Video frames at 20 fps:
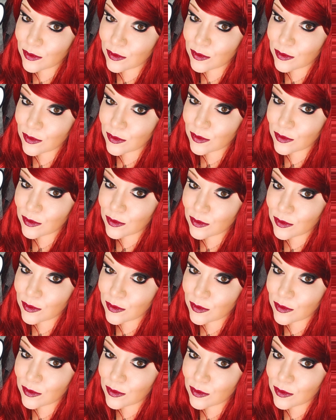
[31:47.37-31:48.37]
him to his
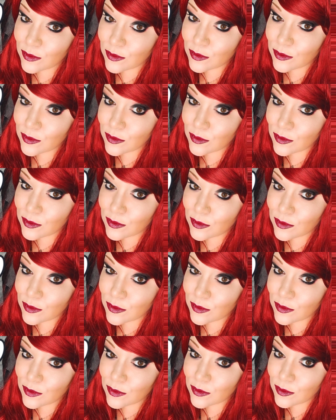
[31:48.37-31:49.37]
feet.
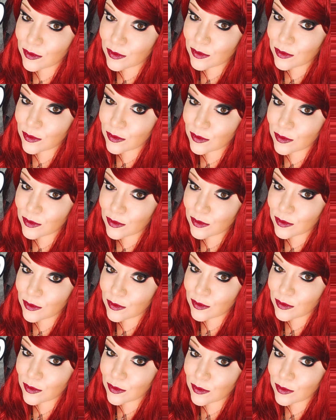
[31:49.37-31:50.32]
He squirmed,